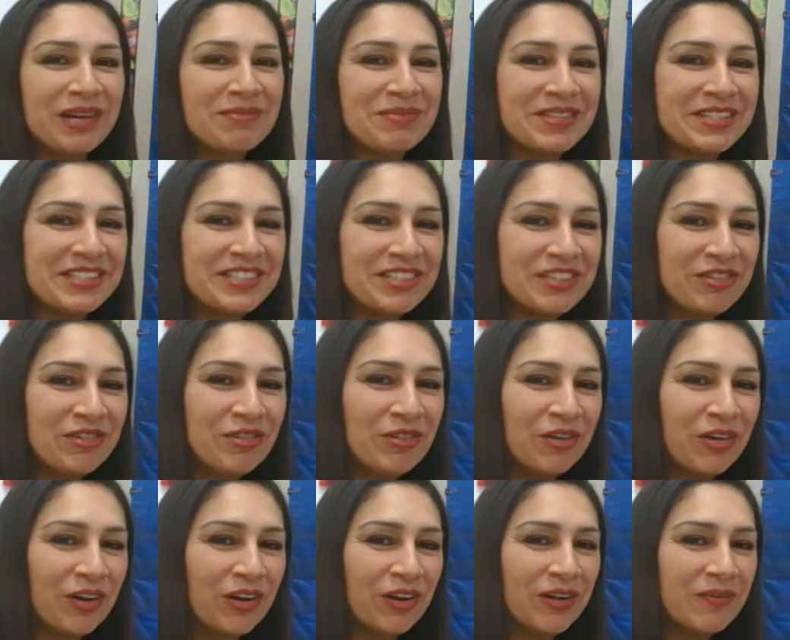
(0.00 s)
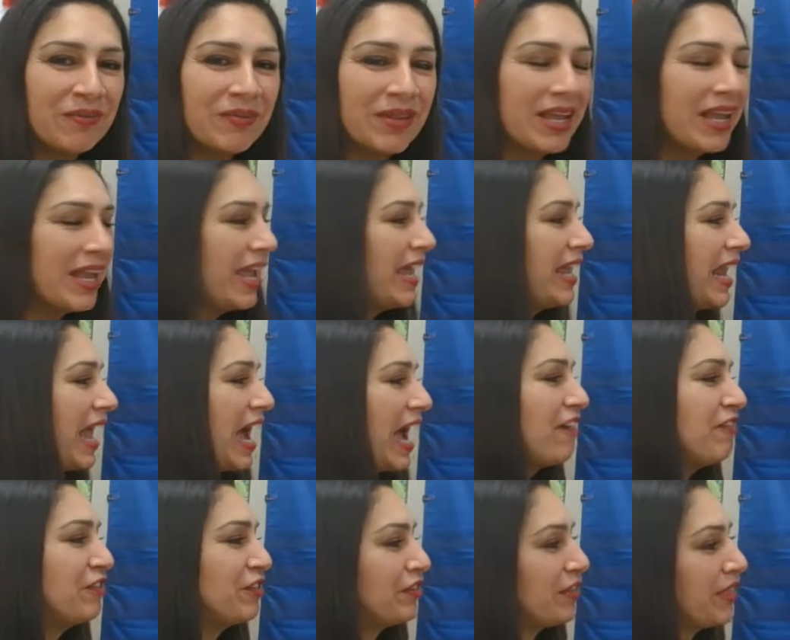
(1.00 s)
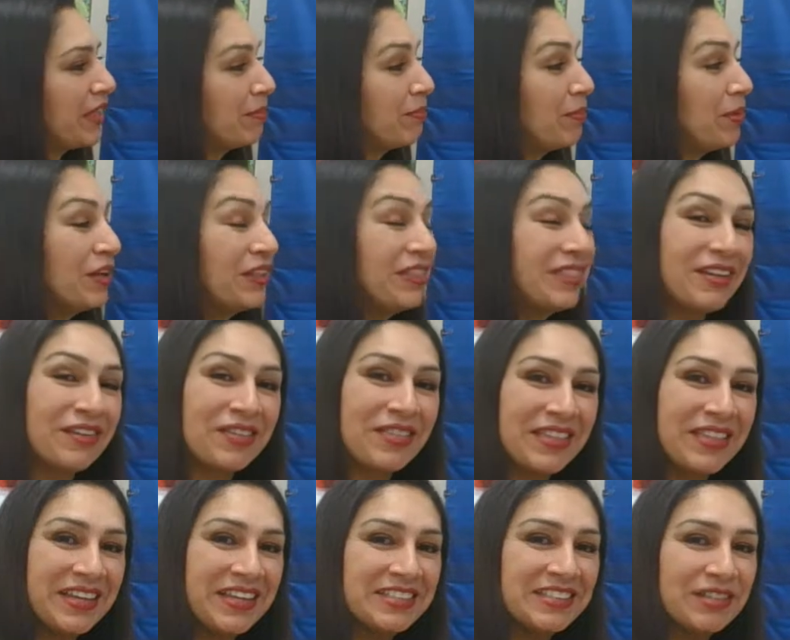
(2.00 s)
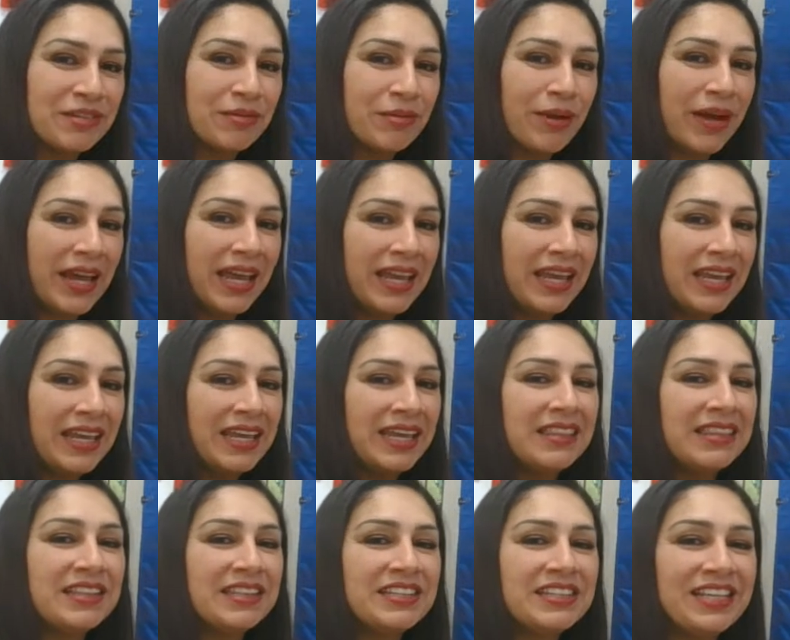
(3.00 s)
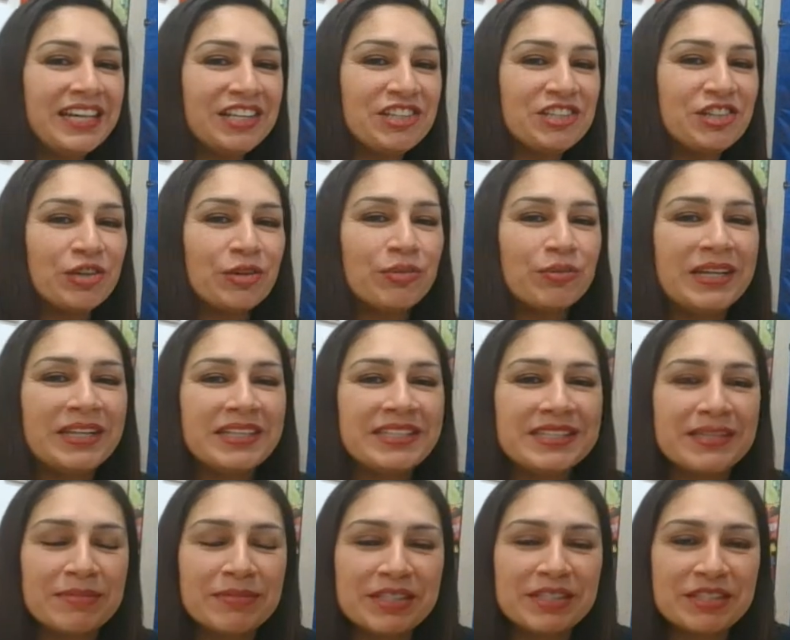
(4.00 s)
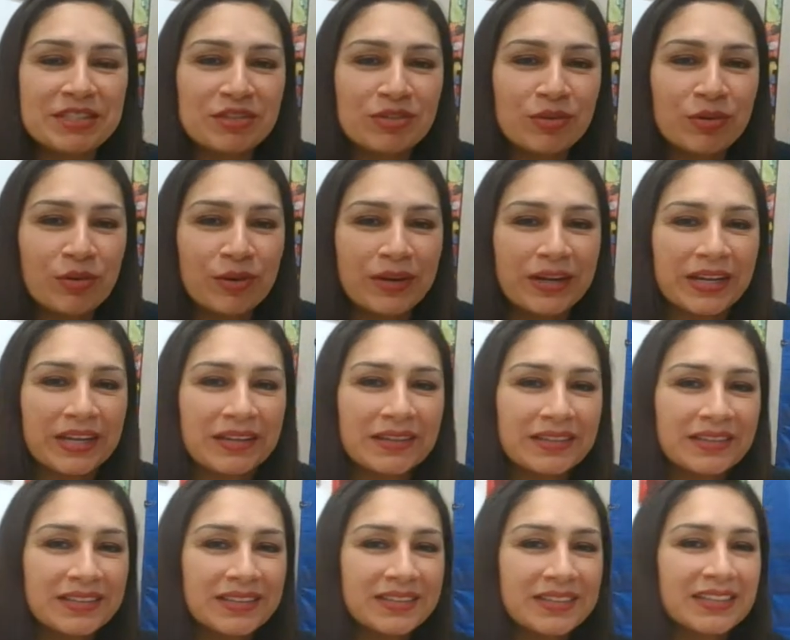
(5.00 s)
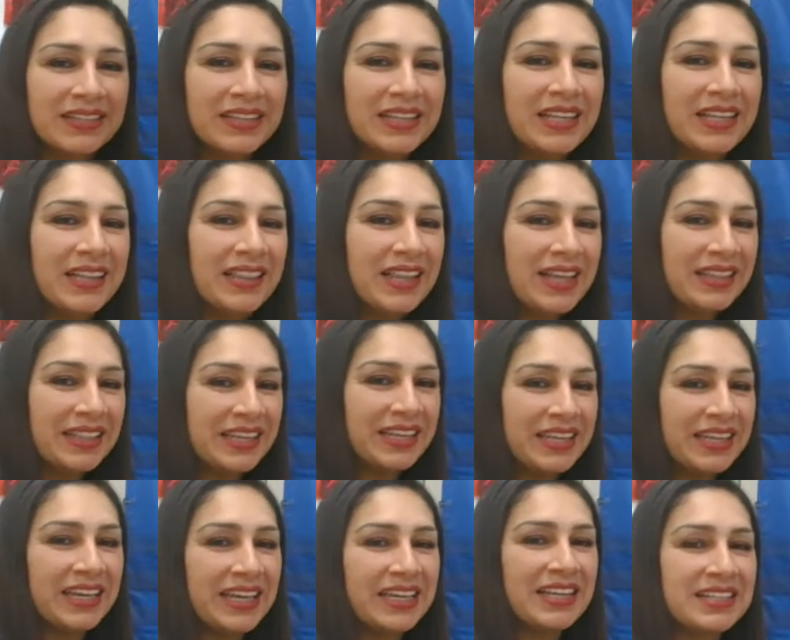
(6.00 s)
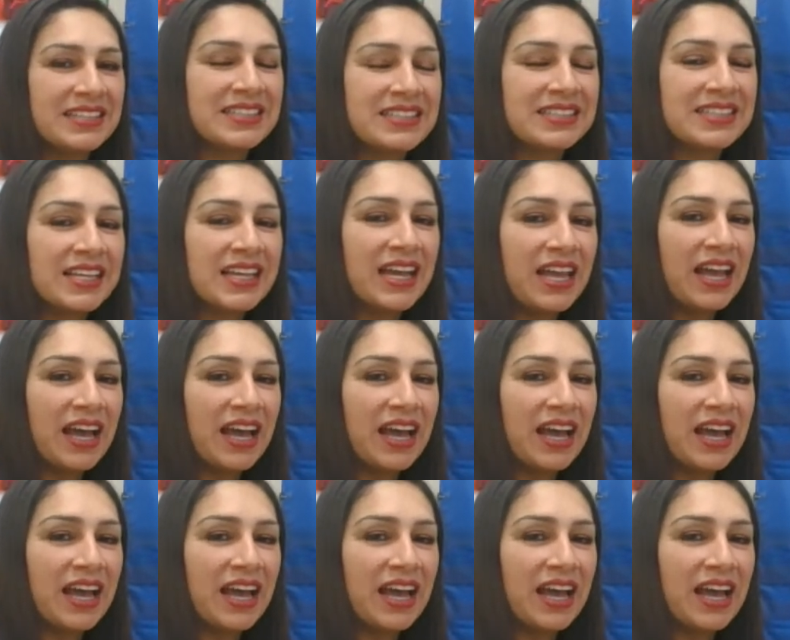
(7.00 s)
come to school, and after they put their things away, the teacher reads them a story. Then the kids